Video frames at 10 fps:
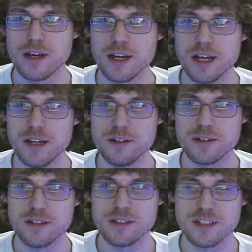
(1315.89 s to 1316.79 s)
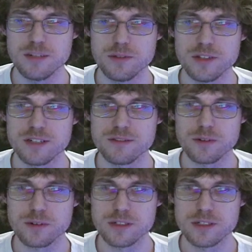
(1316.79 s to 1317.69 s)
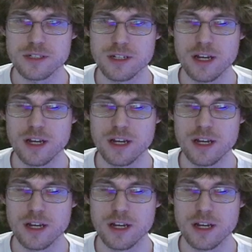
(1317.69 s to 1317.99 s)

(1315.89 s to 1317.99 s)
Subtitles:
And you can disable that, of course.